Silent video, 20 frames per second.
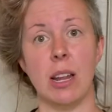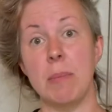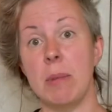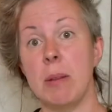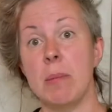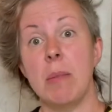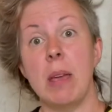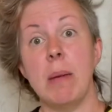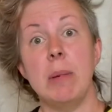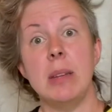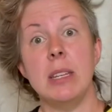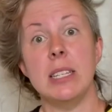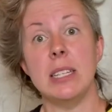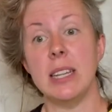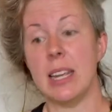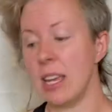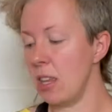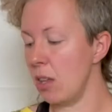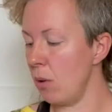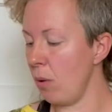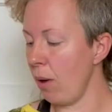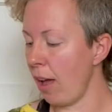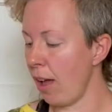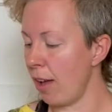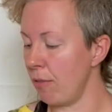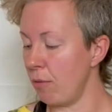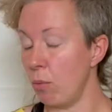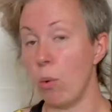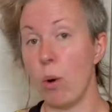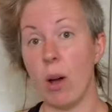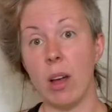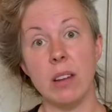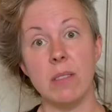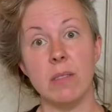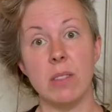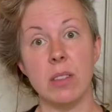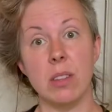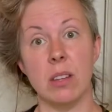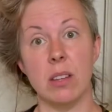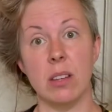I mean, maybe today you have one
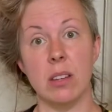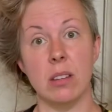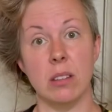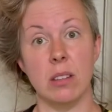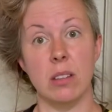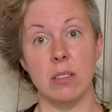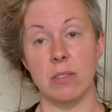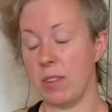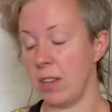of the